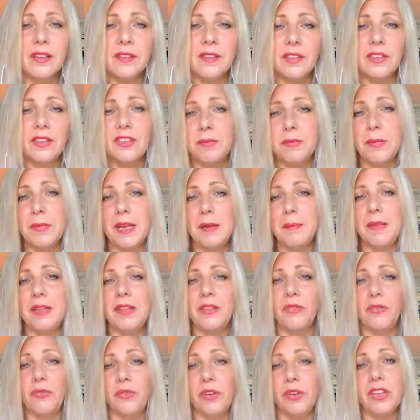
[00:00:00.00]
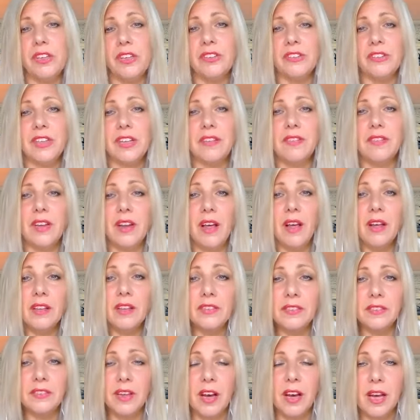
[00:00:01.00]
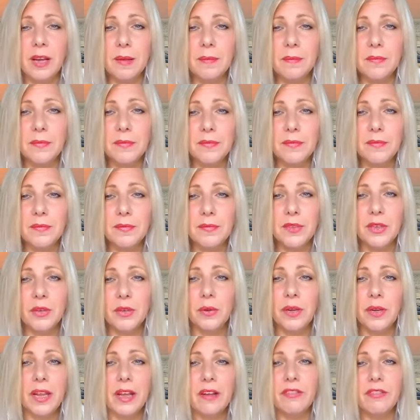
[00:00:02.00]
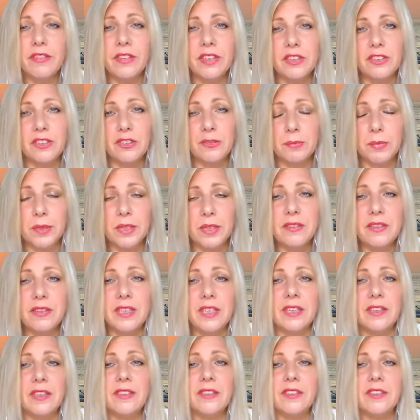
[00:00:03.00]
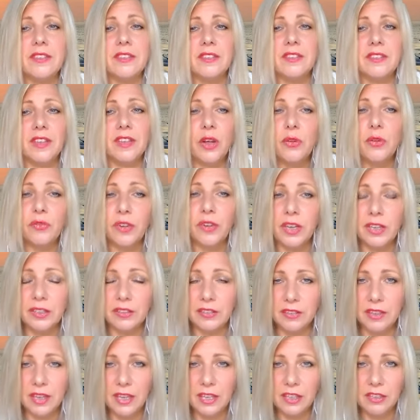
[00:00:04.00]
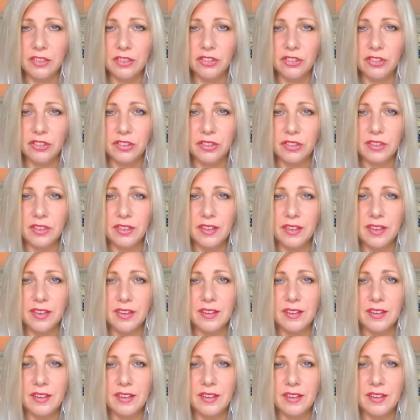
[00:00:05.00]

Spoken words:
This may be the first and the last time you will ever experience the self-isolation